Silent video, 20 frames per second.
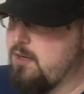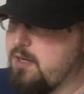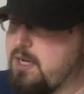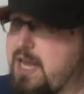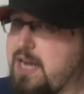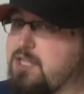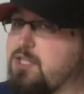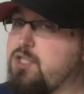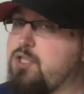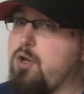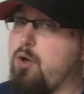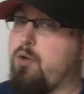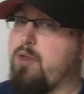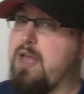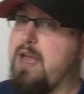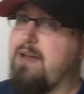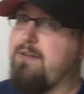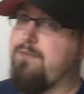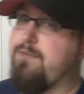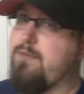Kind of stole
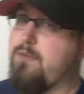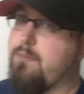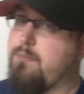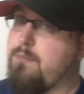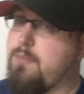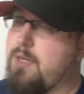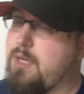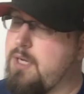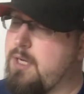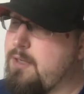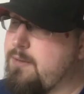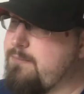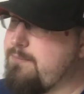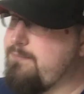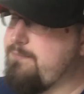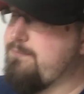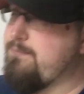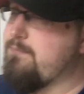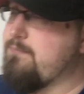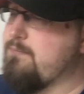that from
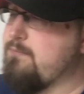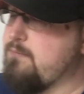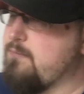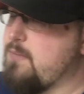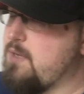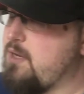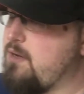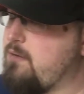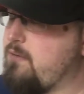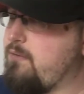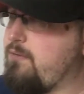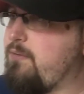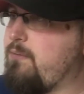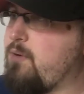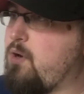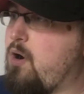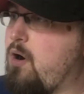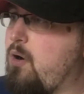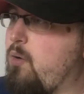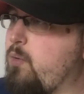
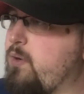Carl